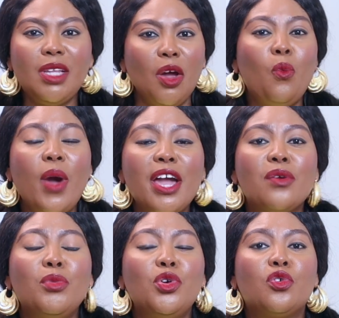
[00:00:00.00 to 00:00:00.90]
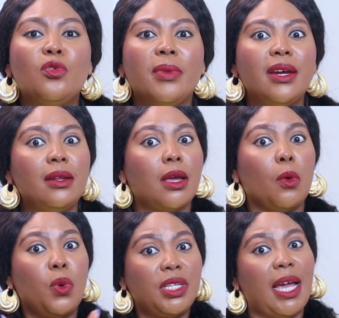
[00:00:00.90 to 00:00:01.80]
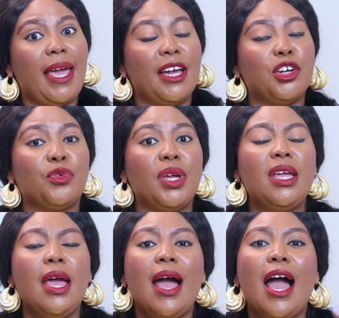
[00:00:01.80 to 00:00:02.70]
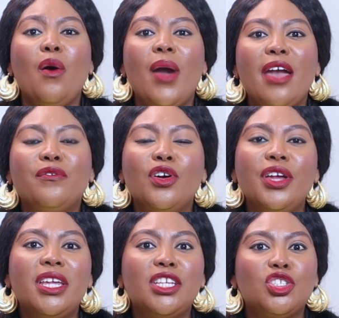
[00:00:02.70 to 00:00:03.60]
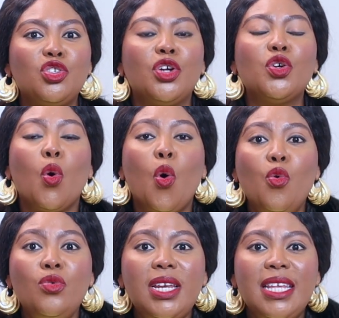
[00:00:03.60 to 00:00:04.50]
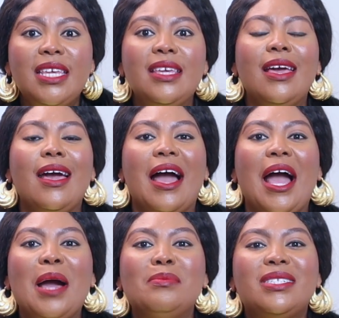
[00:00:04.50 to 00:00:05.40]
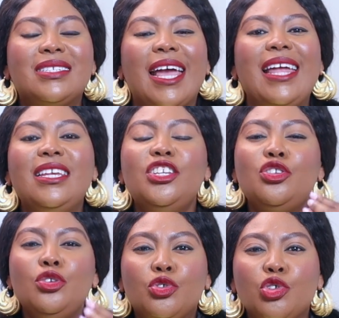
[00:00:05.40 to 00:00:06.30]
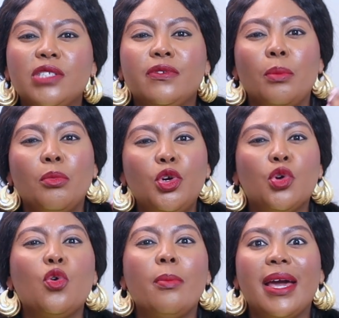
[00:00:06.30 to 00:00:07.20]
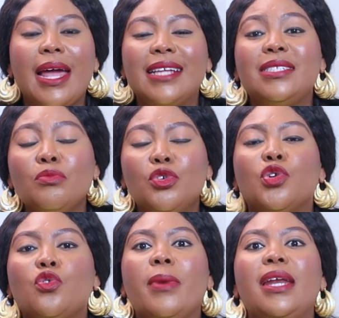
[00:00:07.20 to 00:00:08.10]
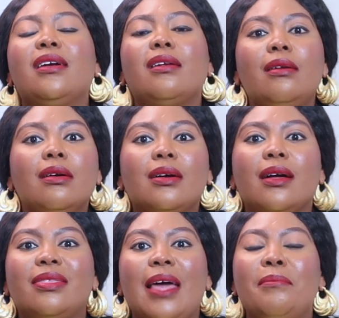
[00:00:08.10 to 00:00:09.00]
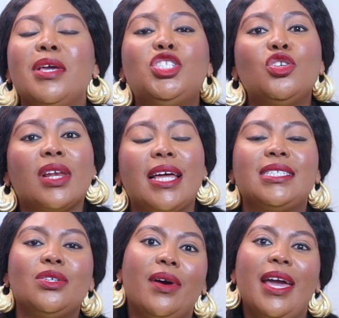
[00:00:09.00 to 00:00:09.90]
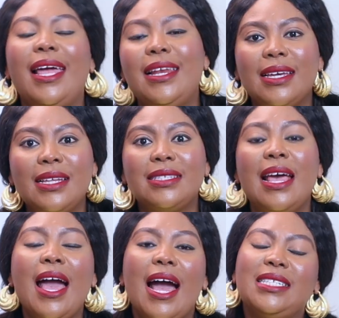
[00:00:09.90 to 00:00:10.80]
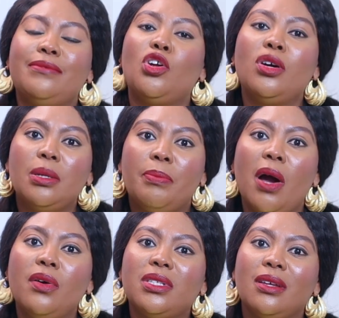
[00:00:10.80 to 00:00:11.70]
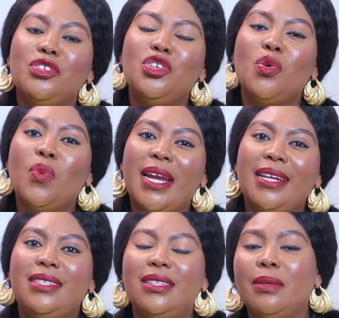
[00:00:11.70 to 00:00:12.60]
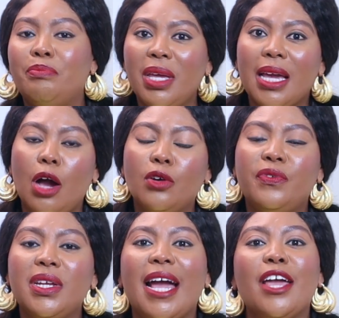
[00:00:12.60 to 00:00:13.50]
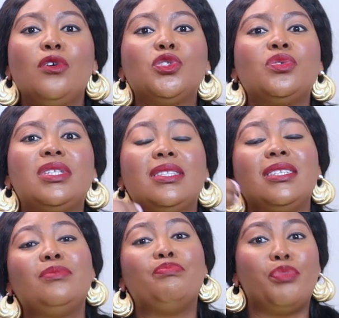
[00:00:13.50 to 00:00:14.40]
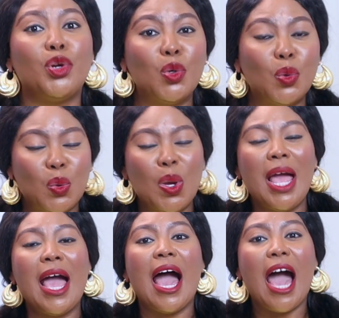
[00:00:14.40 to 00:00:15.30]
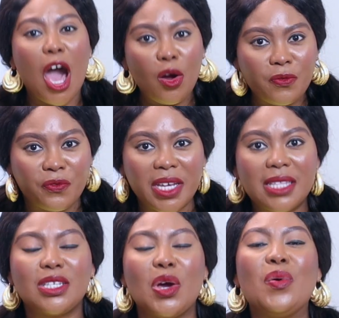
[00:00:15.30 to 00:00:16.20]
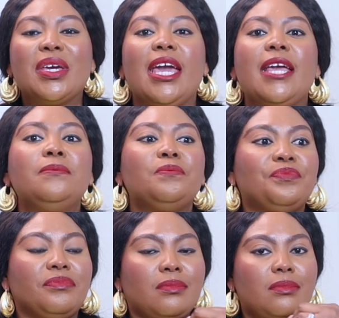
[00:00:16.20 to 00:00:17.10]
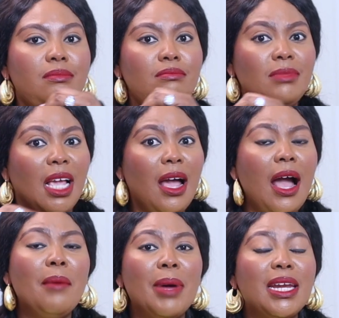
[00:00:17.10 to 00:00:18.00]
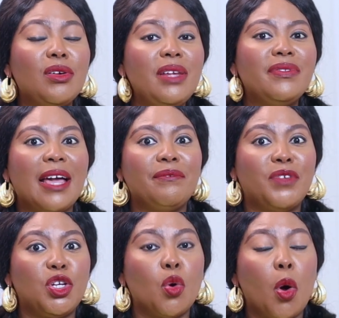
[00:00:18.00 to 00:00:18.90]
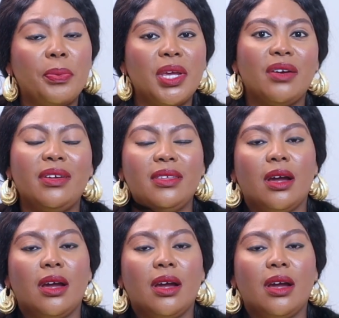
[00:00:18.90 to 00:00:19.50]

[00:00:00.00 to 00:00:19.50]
wear monochromatic, which I agree. However, it is not only styling neutrals for as a monochromatic look that makes you classy or elegant. As I've talked about, you know, when I did the pink outfit, I also did this blue outfit, okay? And I'll leave that video up here in the